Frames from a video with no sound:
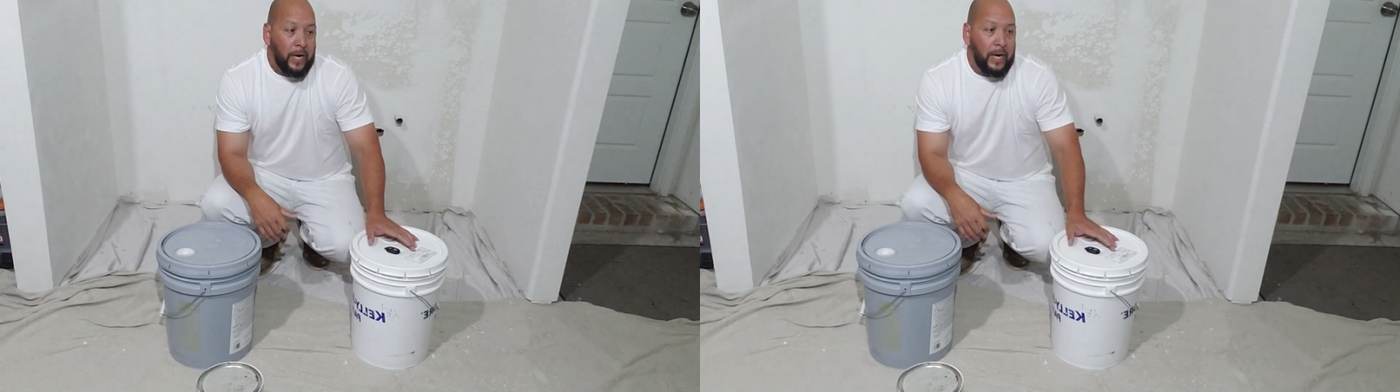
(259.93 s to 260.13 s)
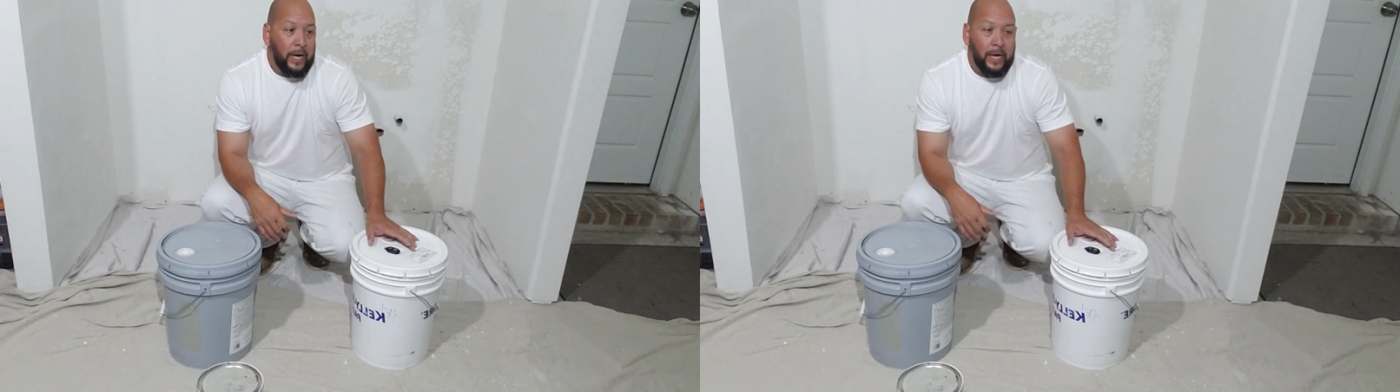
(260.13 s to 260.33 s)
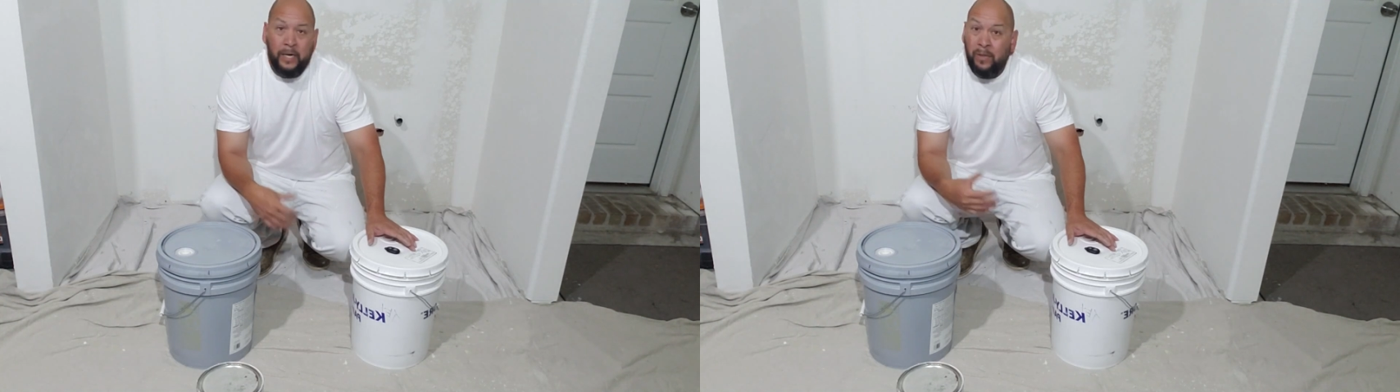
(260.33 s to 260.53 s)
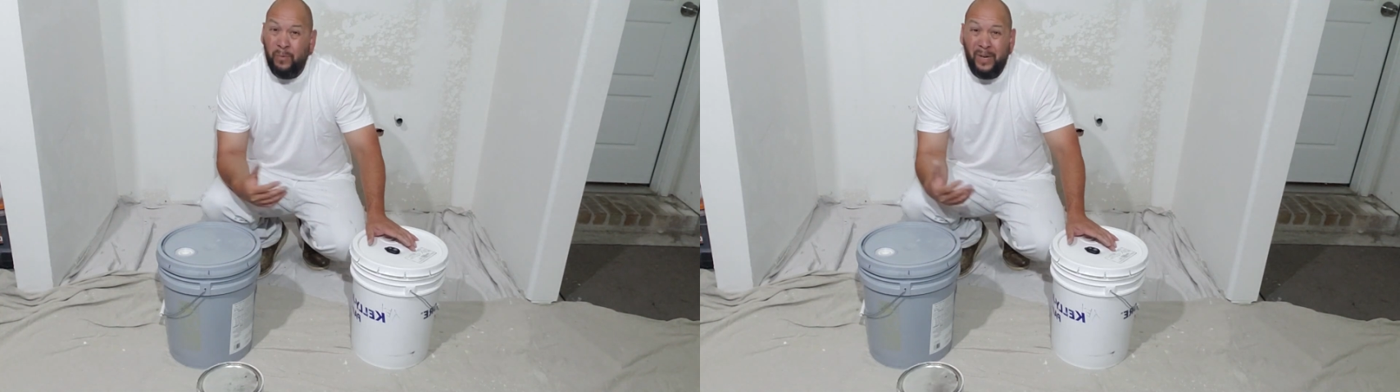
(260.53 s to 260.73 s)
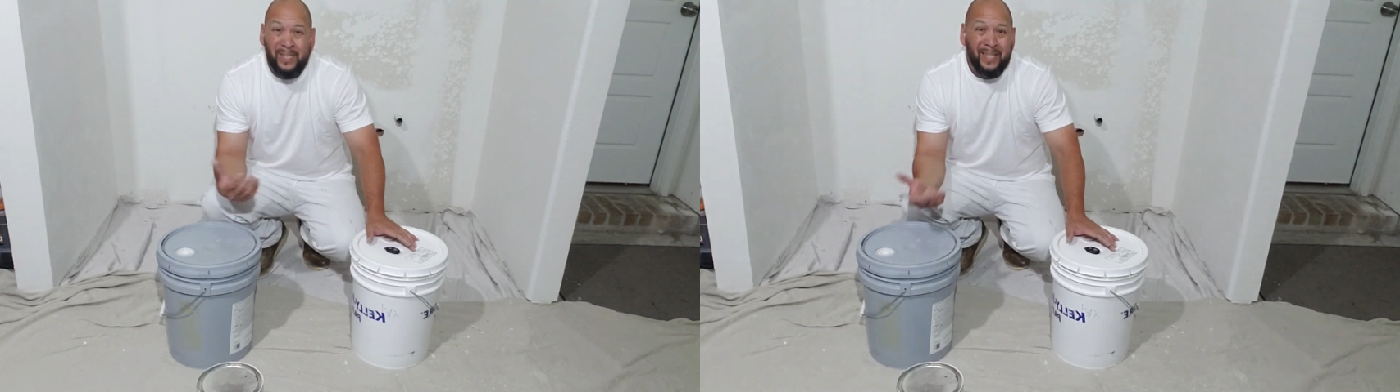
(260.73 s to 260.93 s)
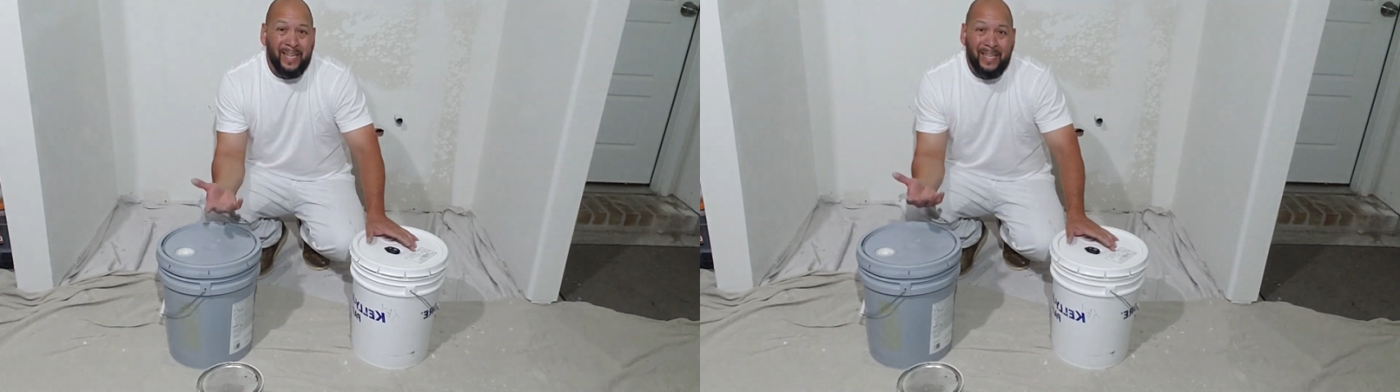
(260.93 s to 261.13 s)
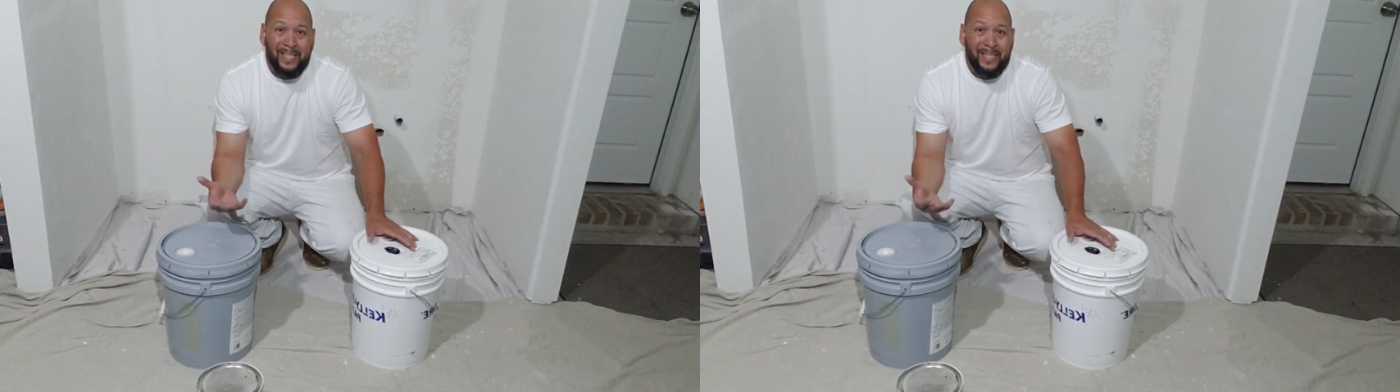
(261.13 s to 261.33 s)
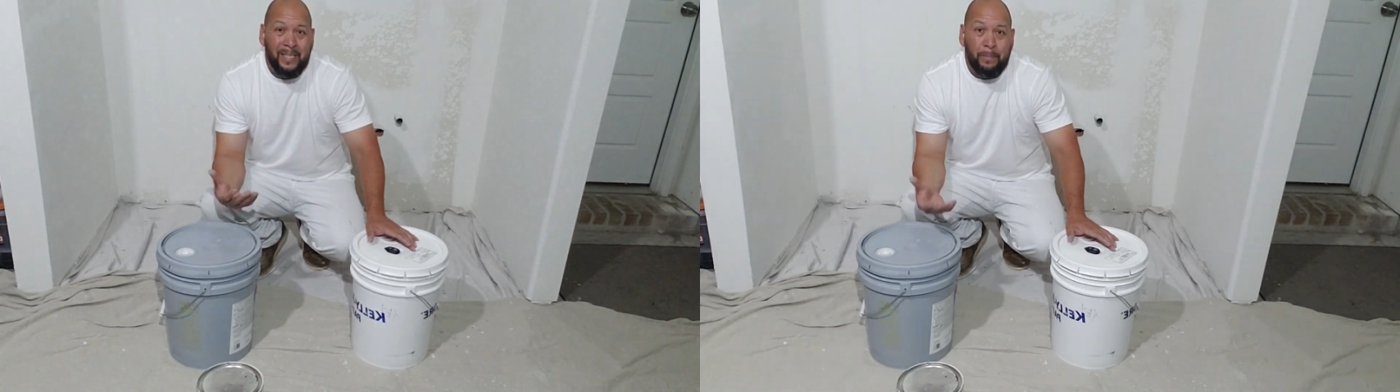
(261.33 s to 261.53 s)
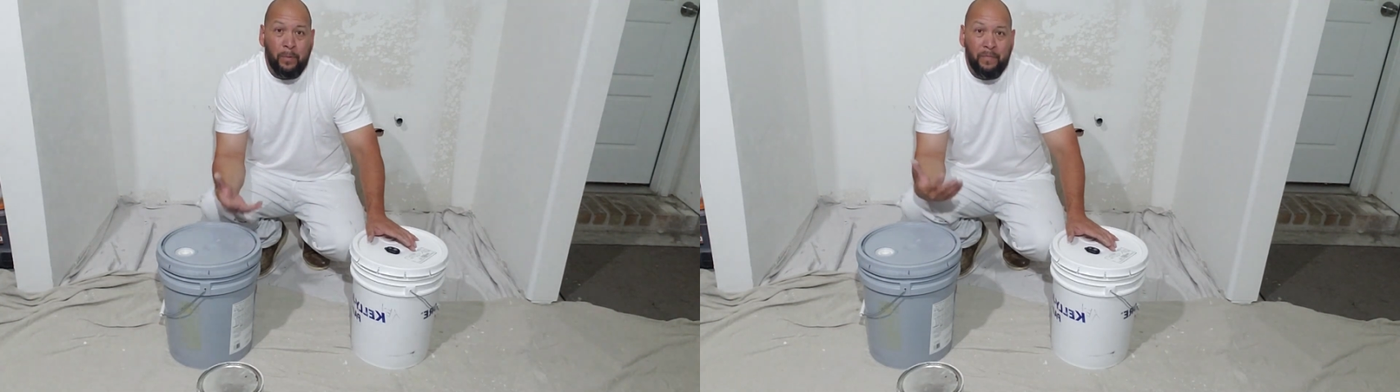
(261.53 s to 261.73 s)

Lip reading: Another one is the easy, simple